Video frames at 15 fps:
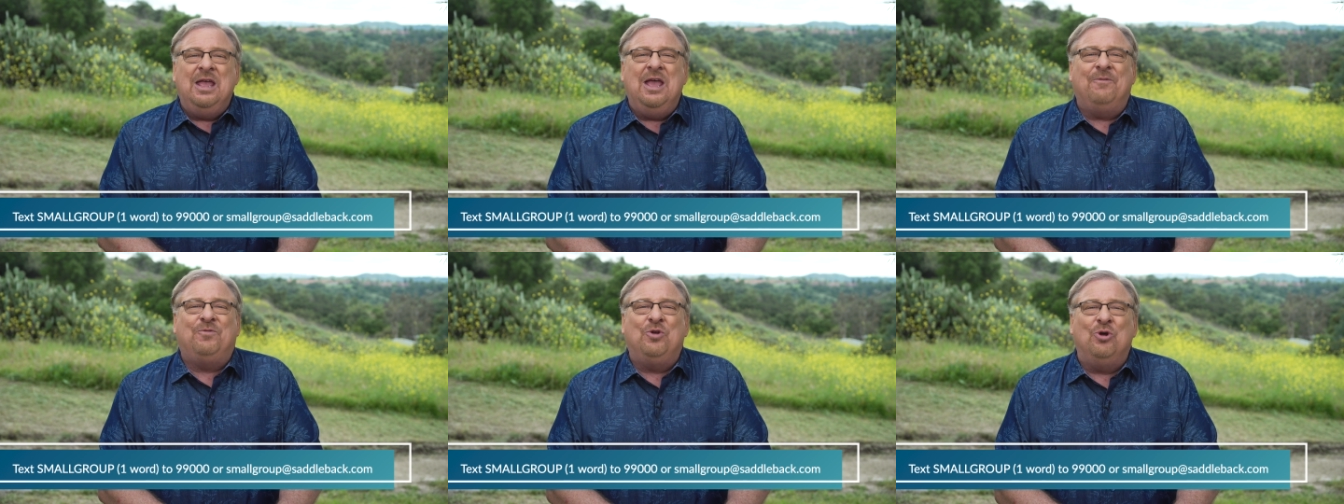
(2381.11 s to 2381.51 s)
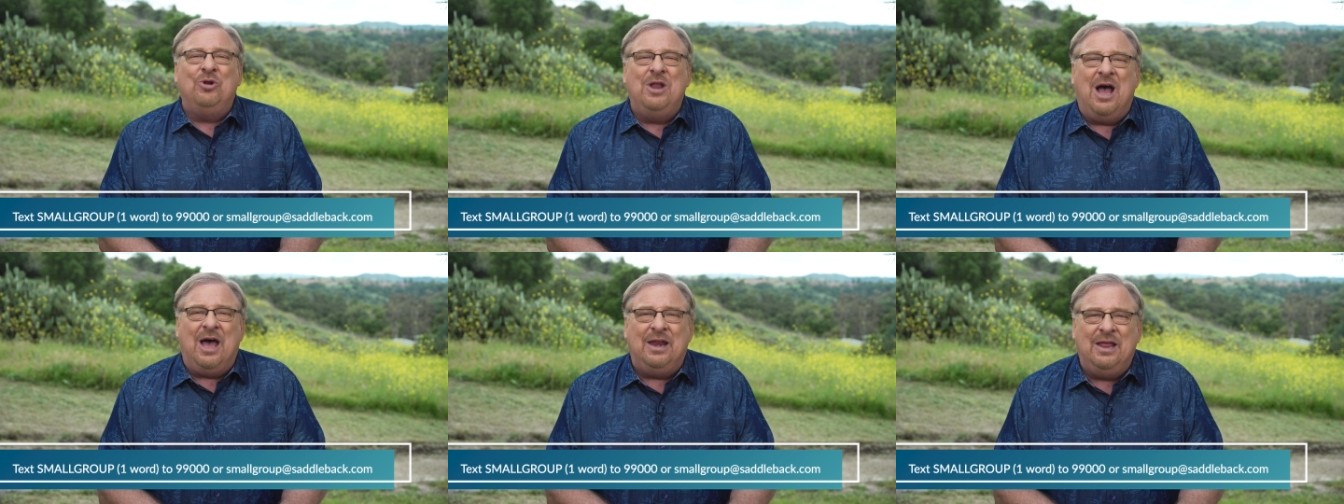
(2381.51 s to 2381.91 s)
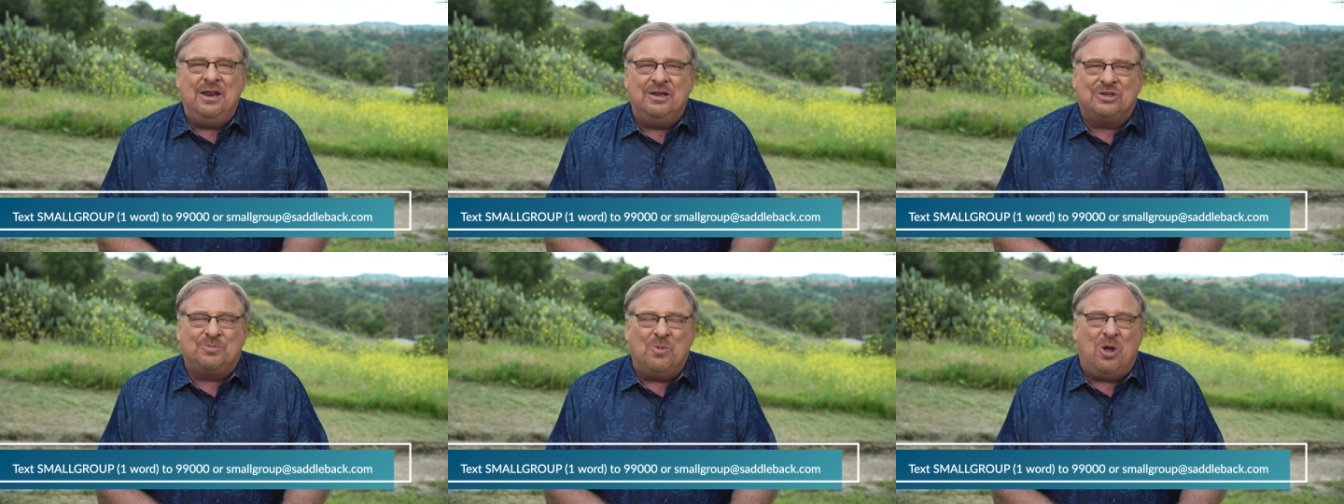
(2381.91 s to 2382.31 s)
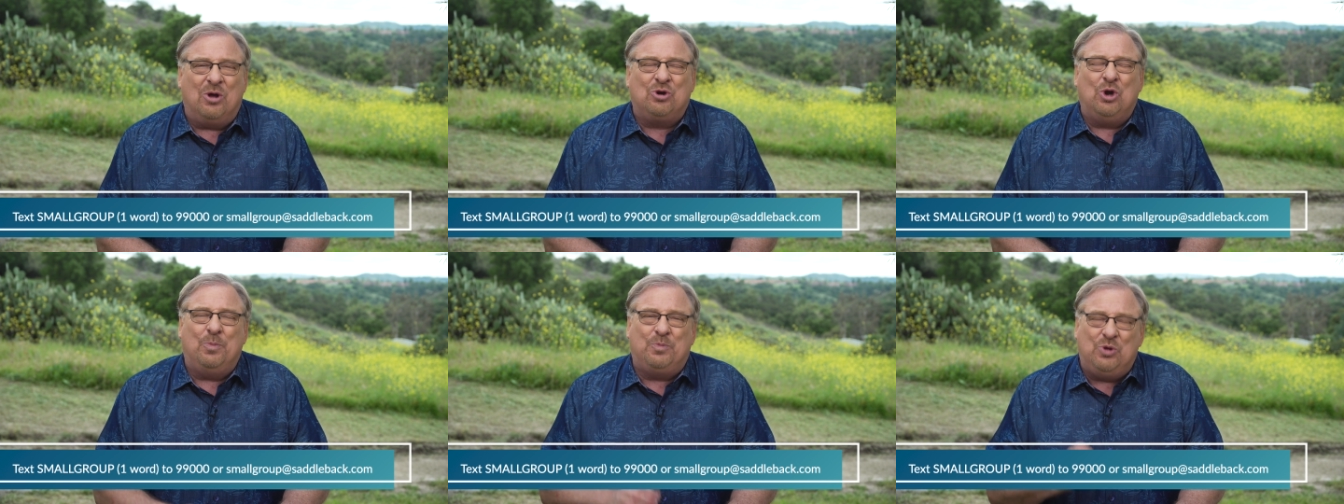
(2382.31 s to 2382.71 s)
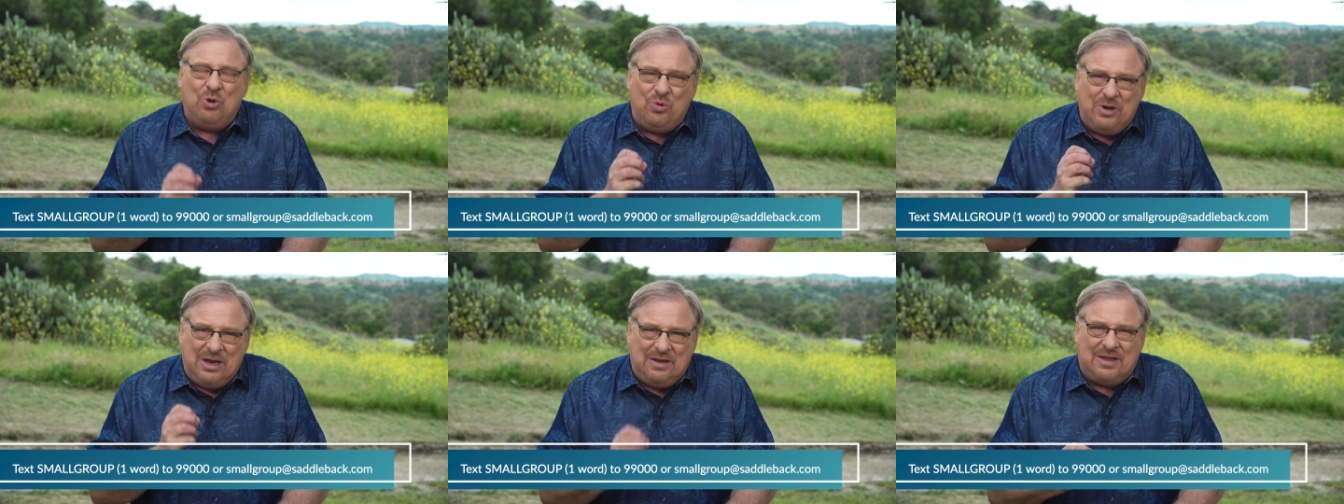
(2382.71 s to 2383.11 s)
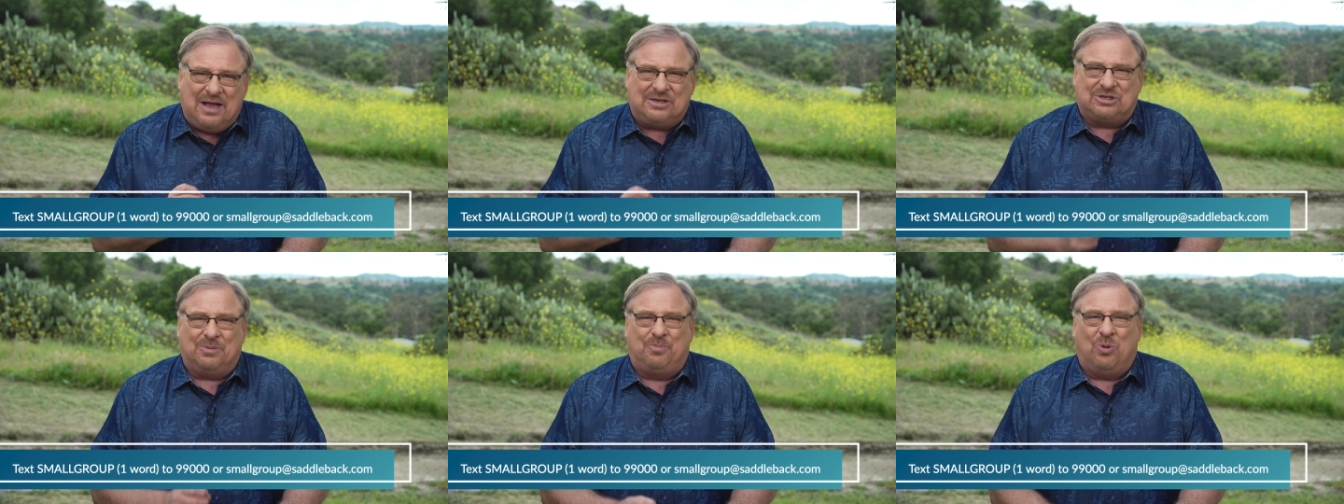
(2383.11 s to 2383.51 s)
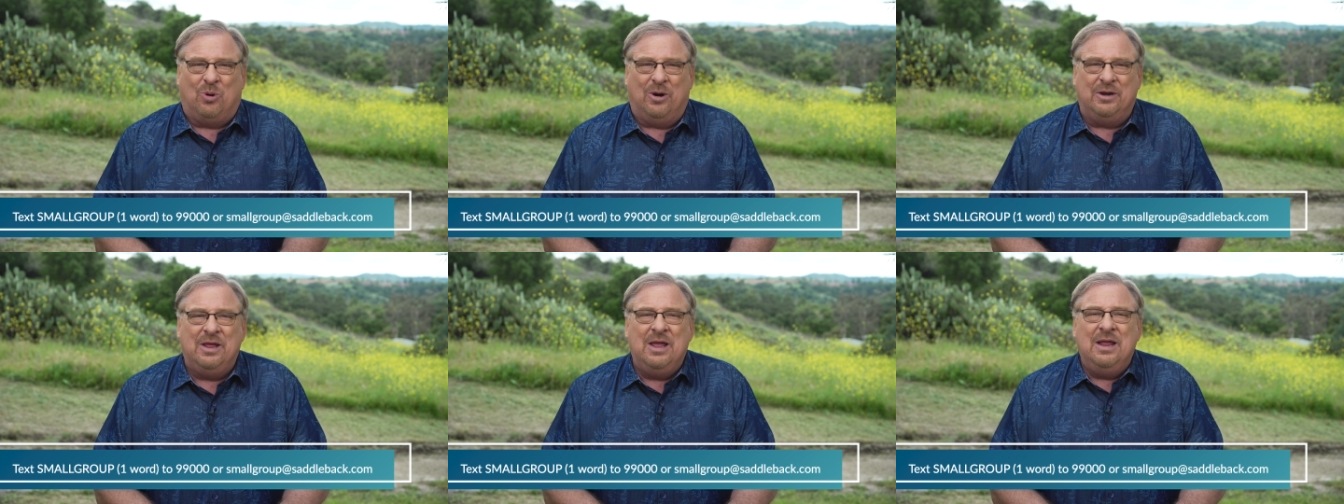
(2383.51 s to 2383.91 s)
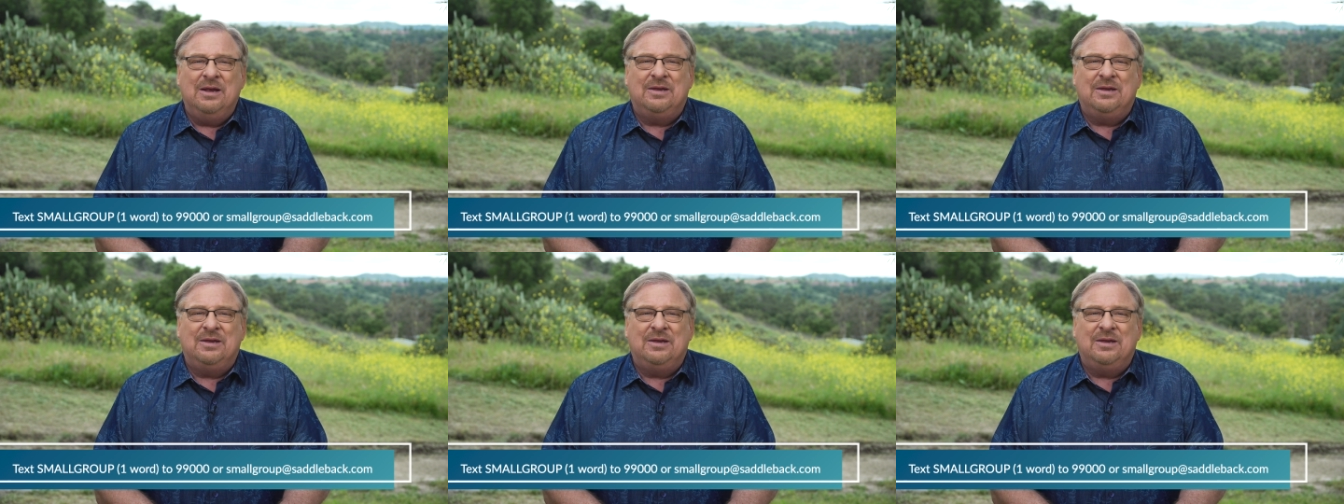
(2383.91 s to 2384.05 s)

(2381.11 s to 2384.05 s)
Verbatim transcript: If you're not in a small group, you need that support.